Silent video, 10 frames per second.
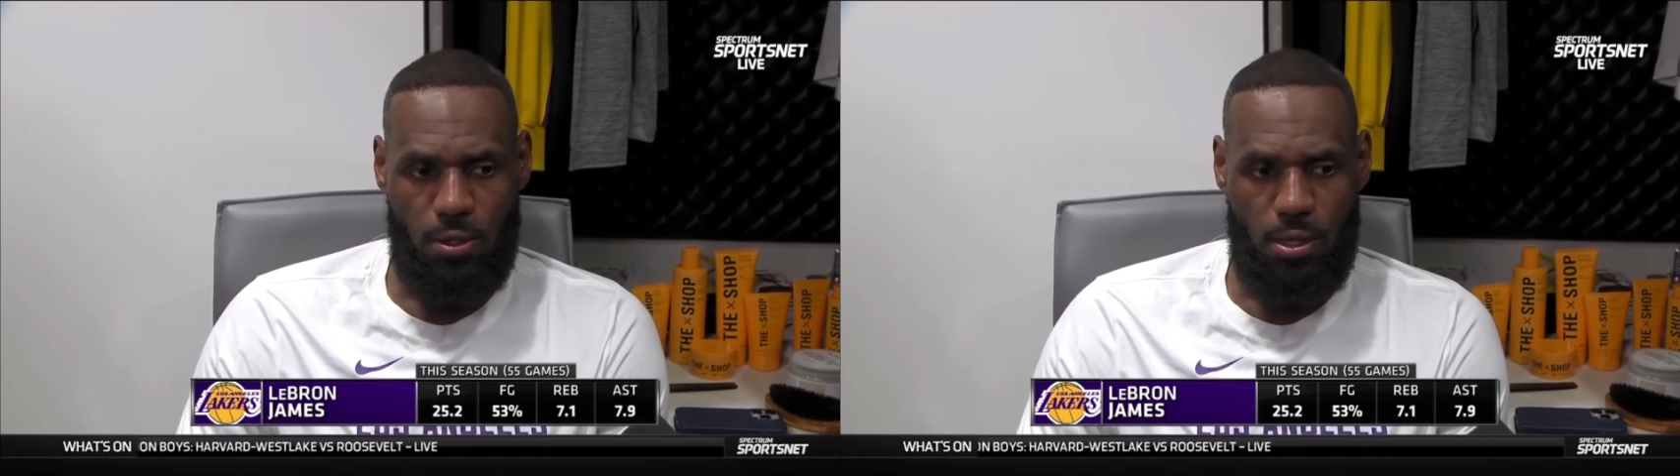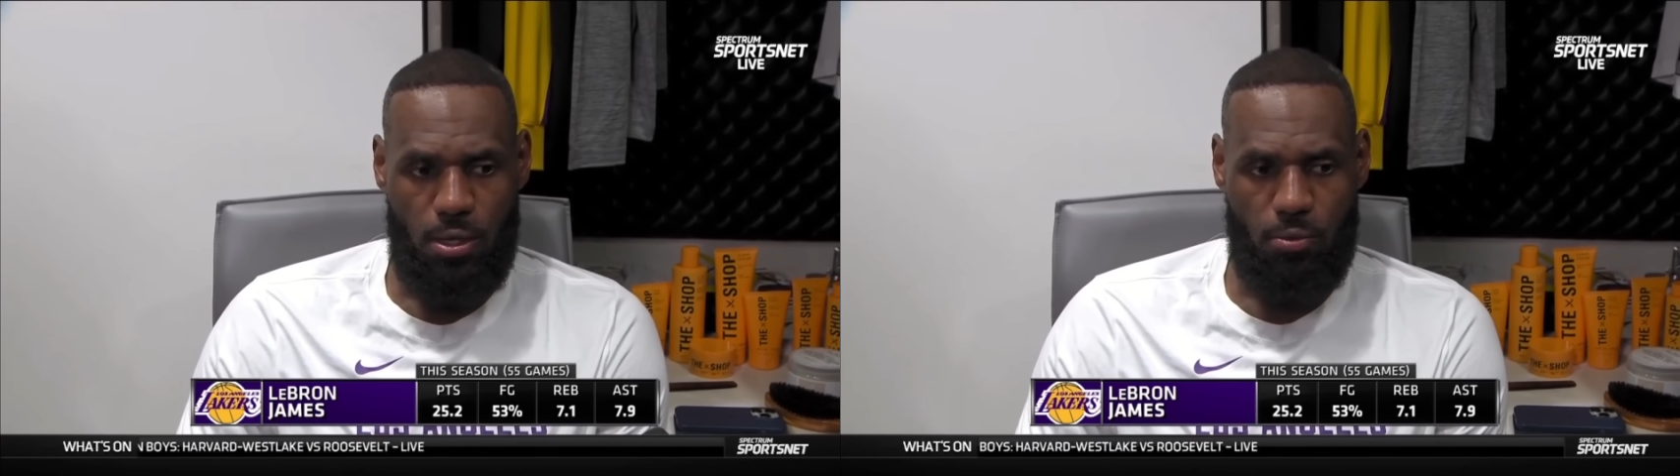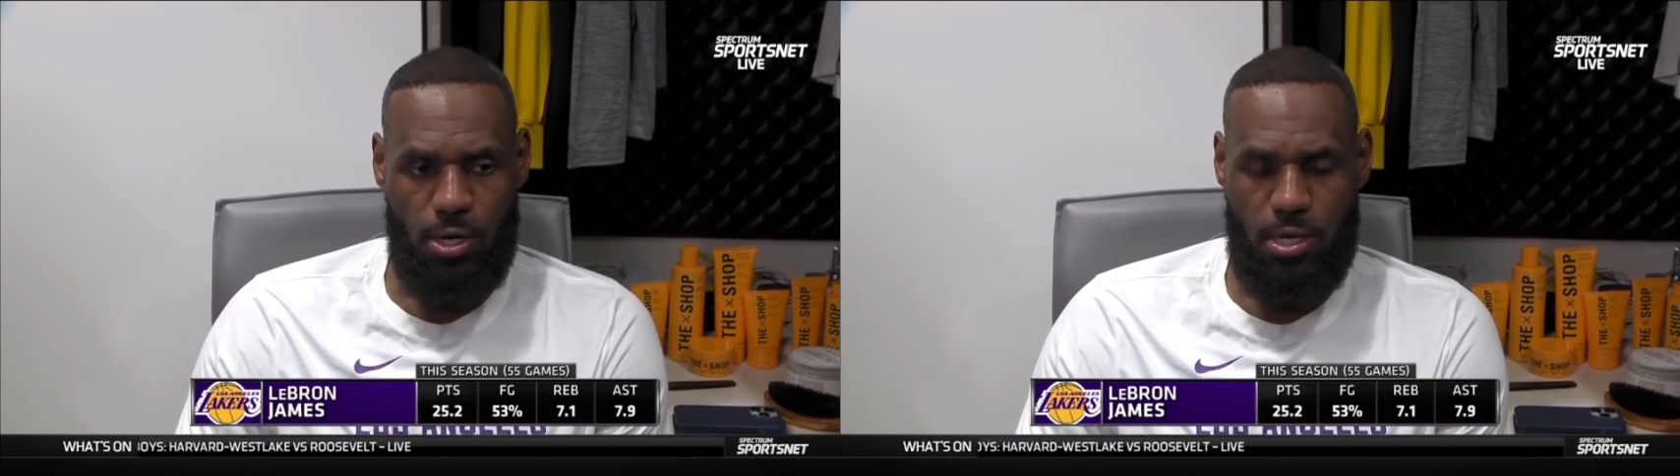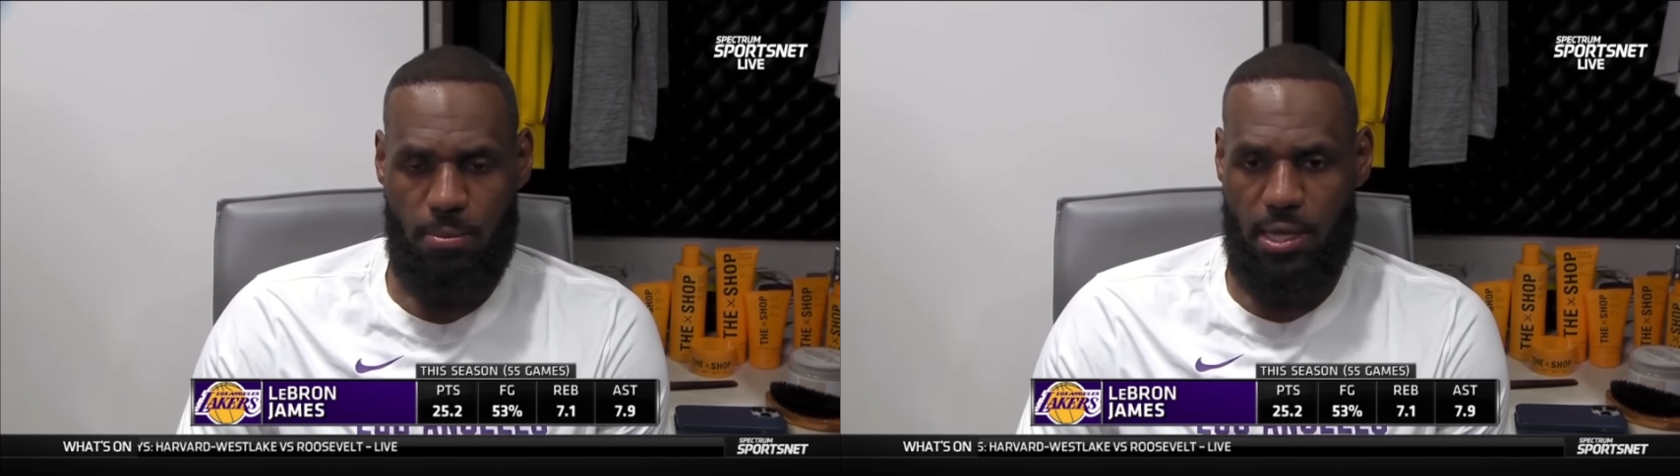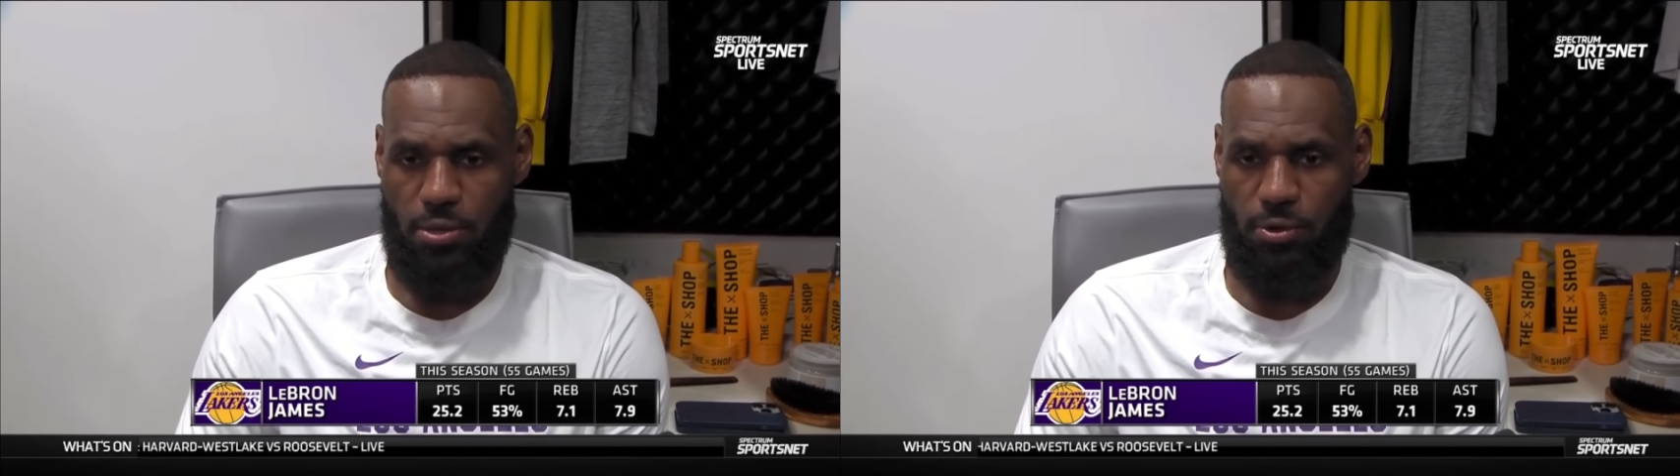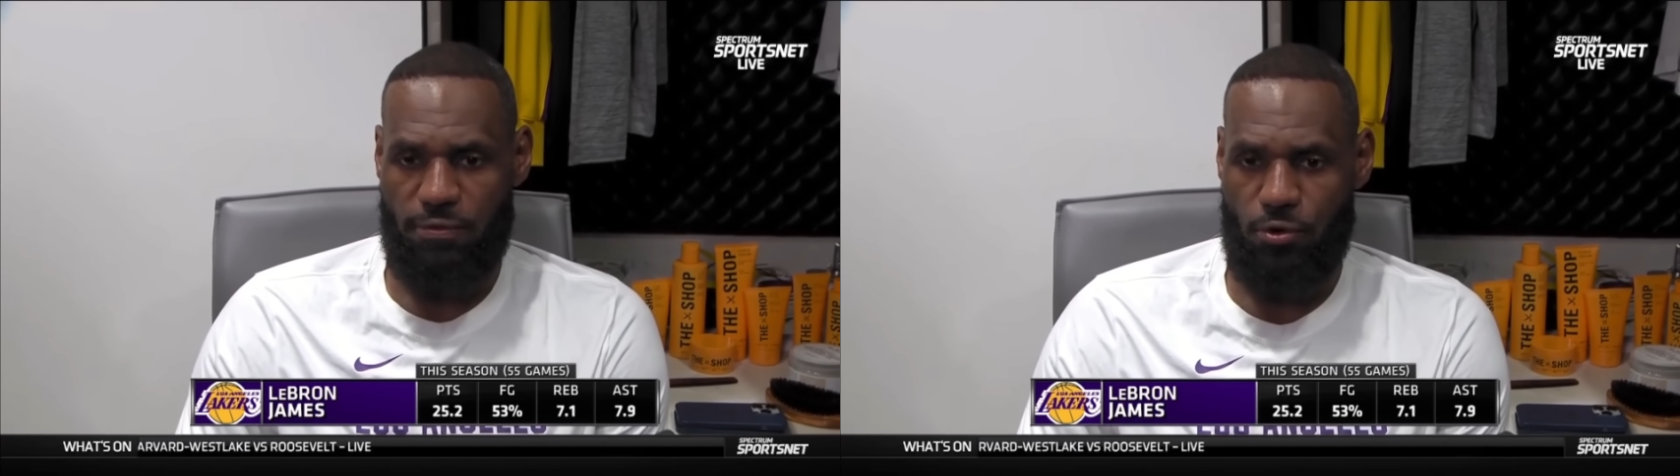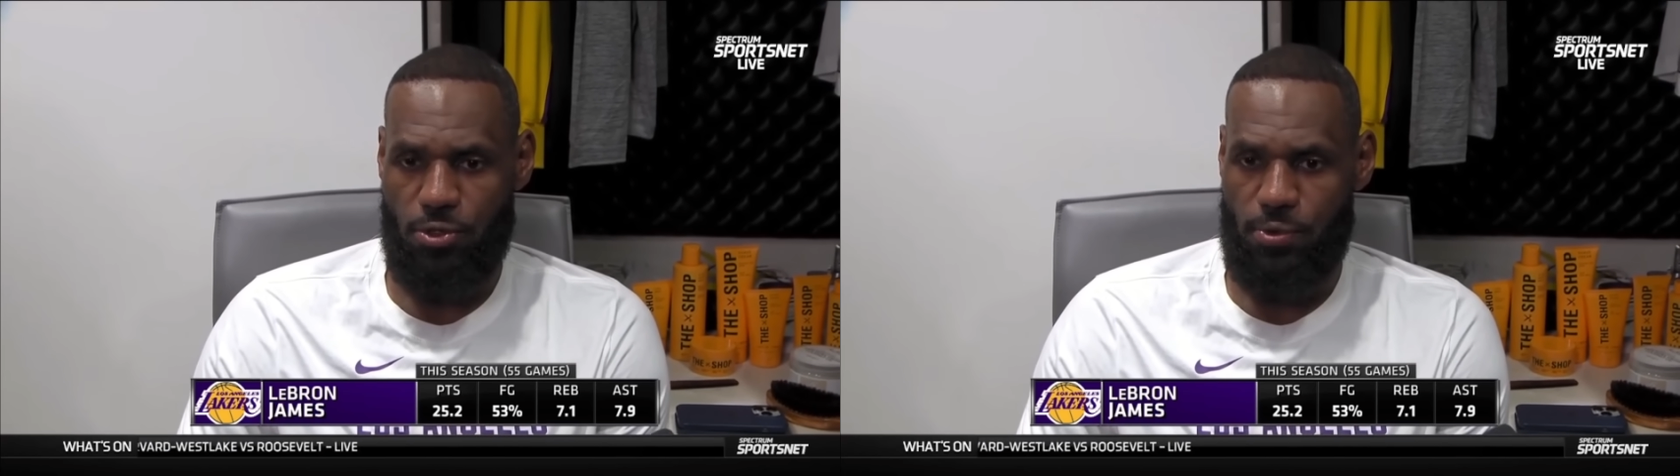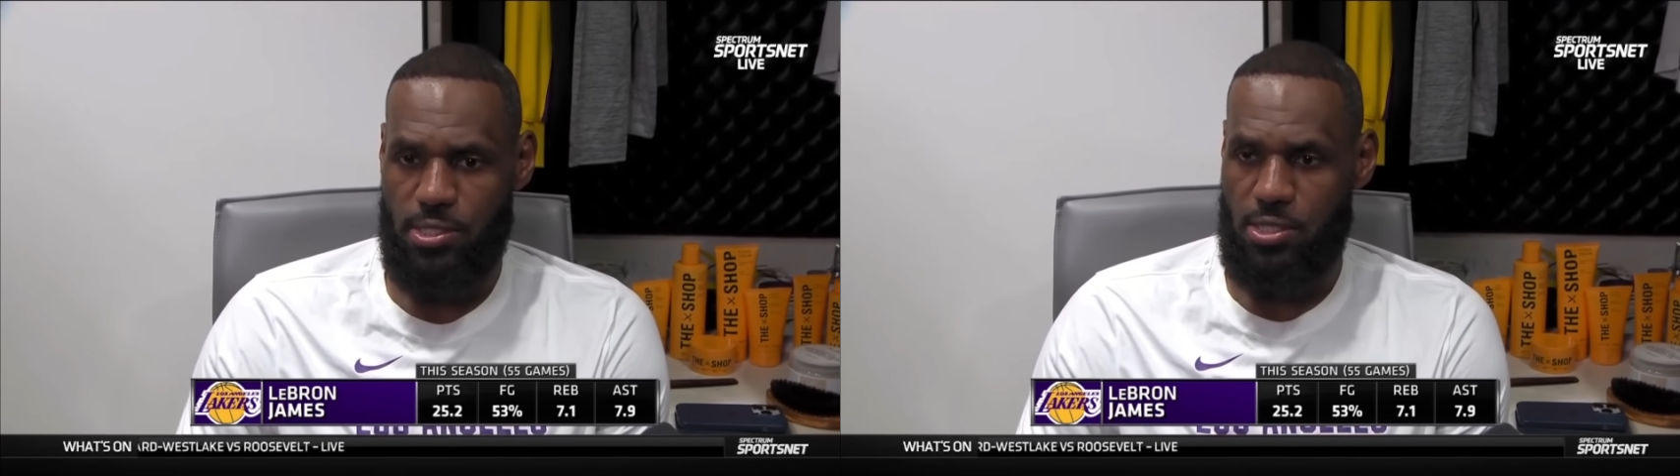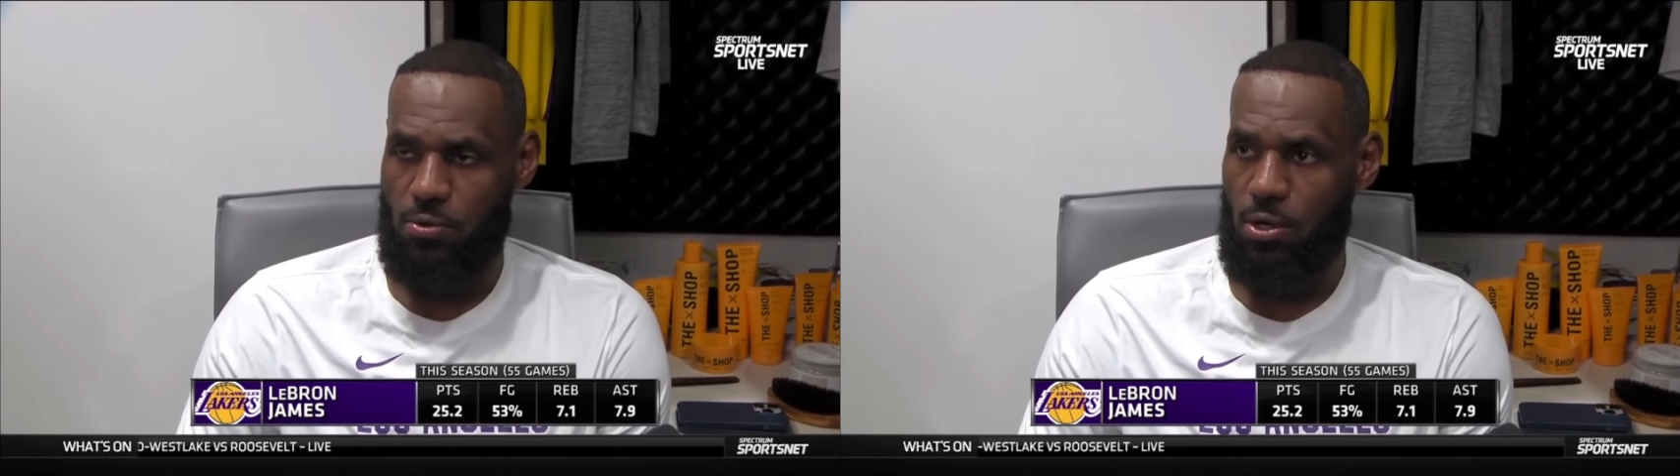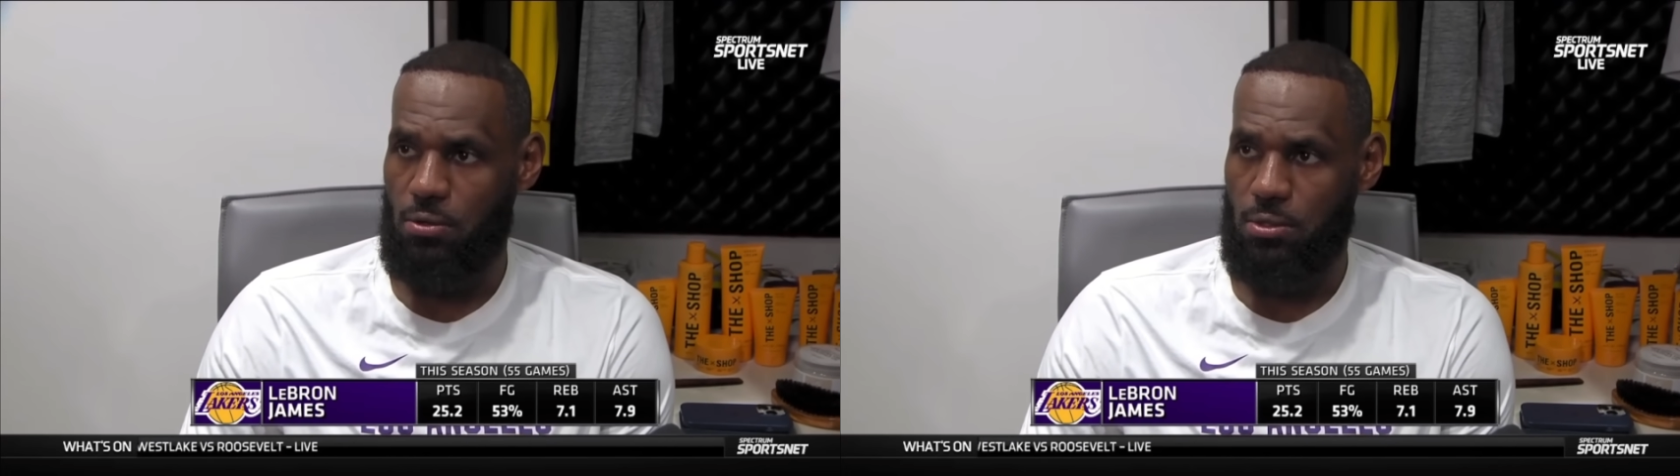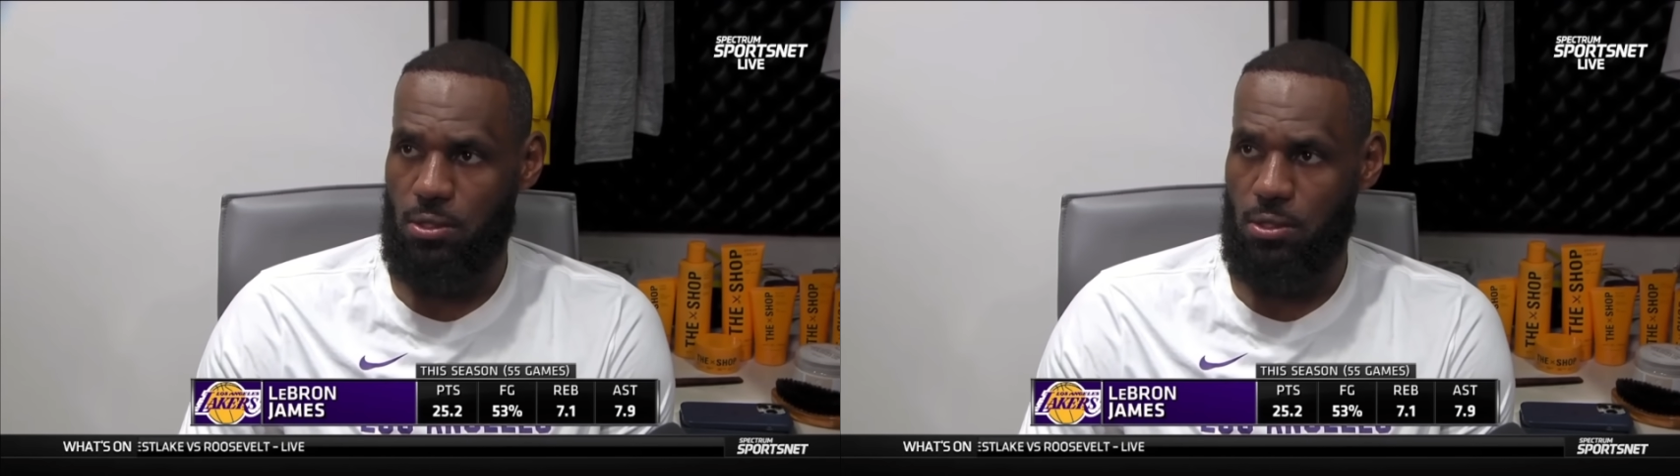uh, where he can make three or four threes in a row,